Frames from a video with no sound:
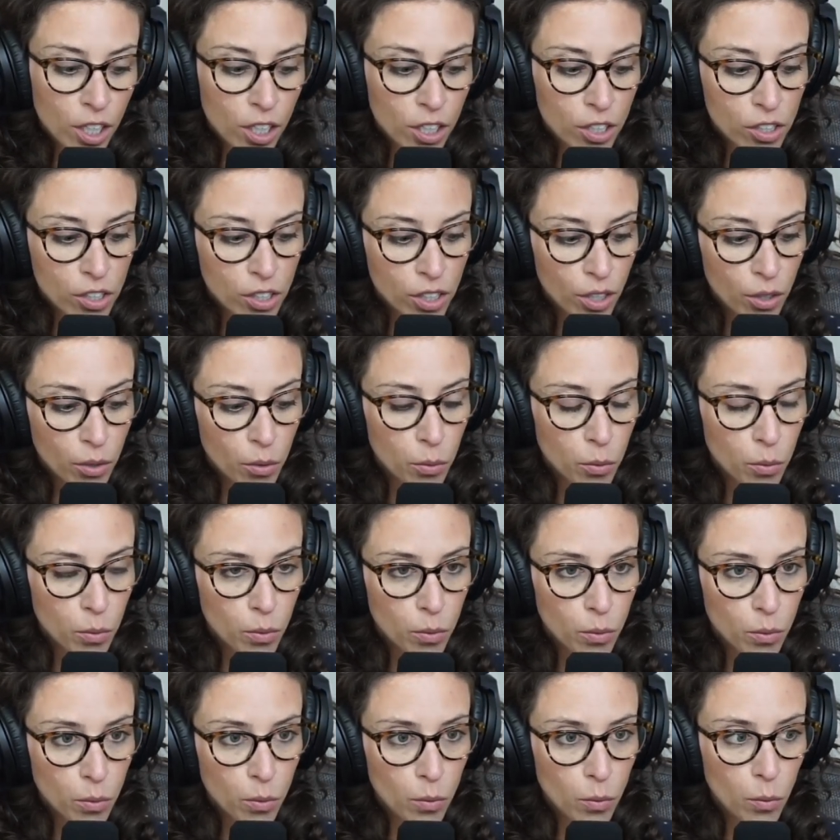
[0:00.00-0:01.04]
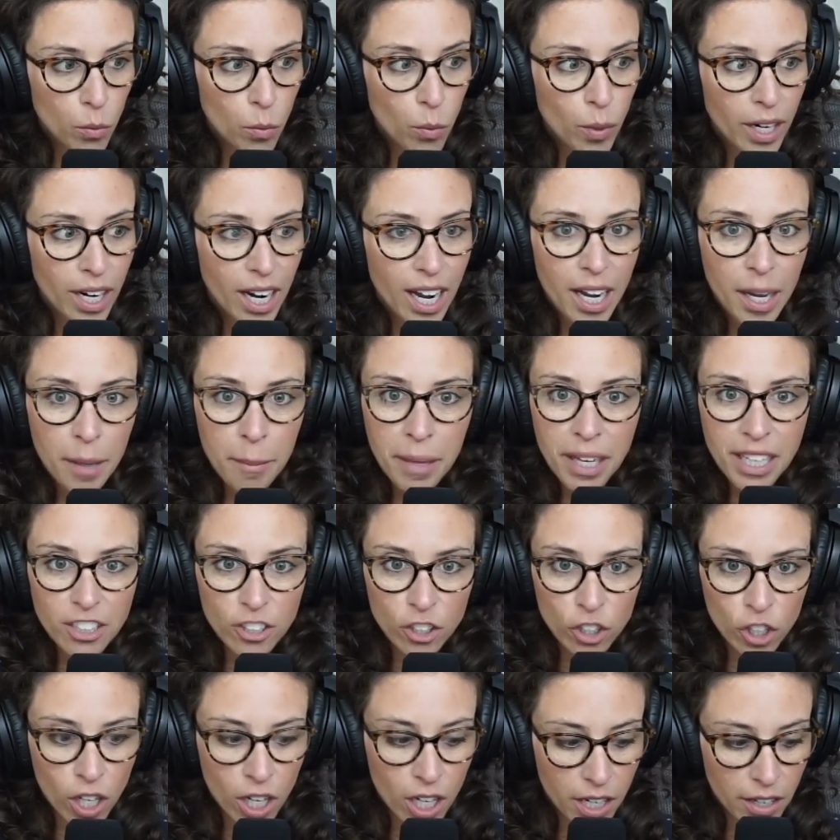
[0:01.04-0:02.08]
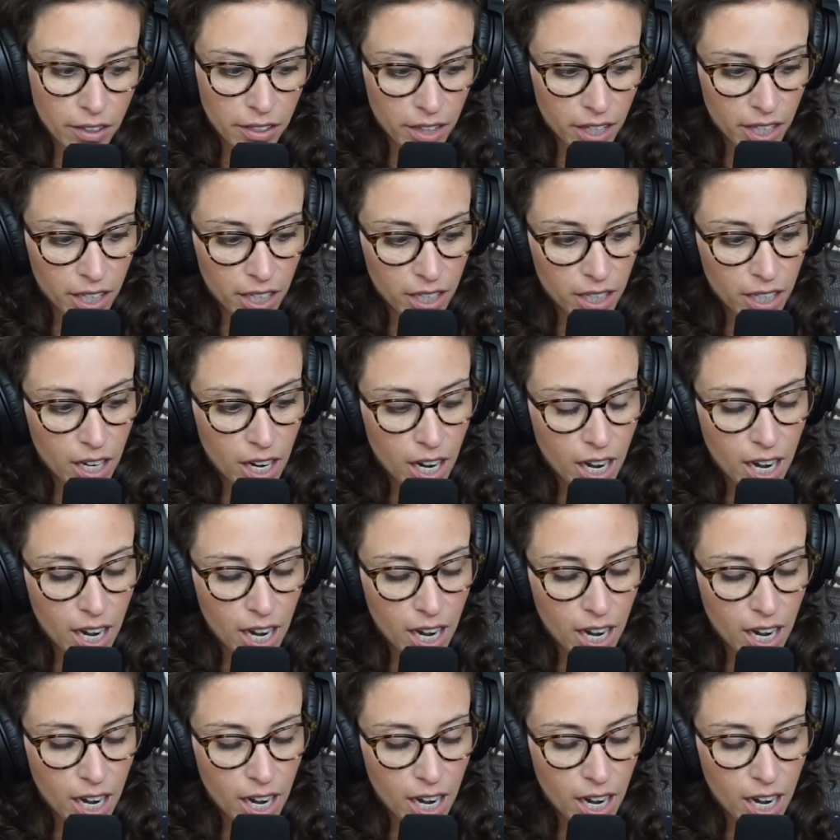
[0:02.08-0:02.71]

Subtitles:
So when I met Jonathan,